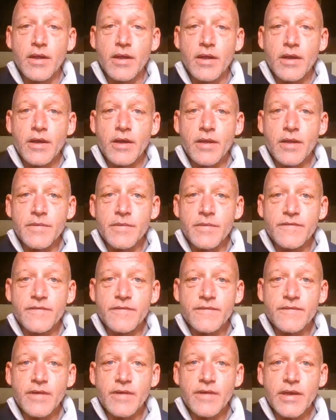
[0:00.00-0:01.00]
It's
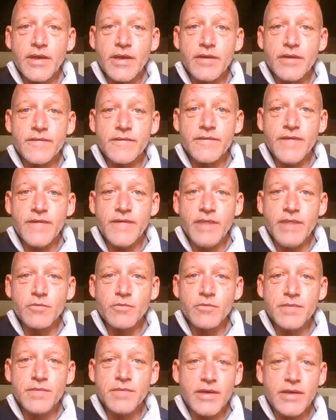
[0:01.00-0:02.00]
entirely understandable,
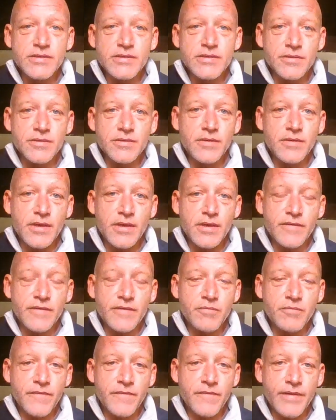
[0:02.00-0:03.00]
but I do think it's
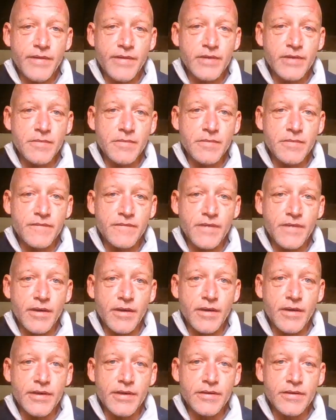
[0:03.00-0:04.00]
profoundly
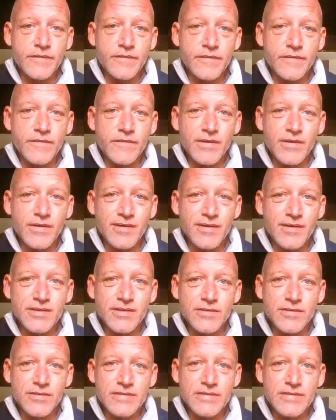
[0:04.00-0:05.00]
misguided. And so I'd like to
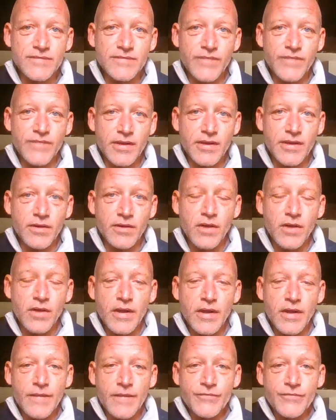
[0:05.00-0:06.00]
use this video
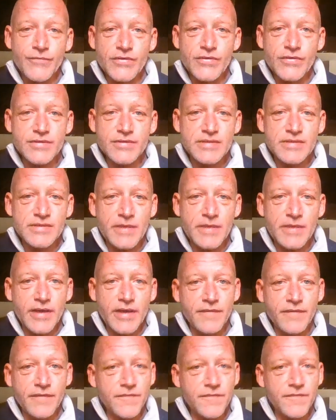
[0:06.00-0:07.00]
just to spend a
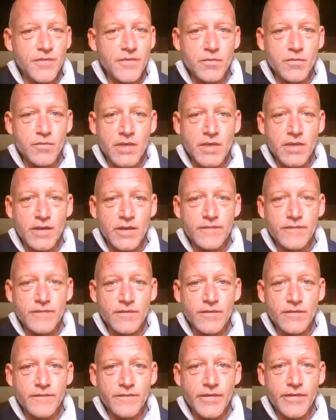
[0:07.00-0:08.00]
few minutes,
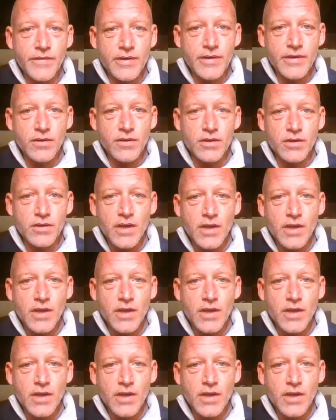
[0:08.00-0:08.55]
not very long,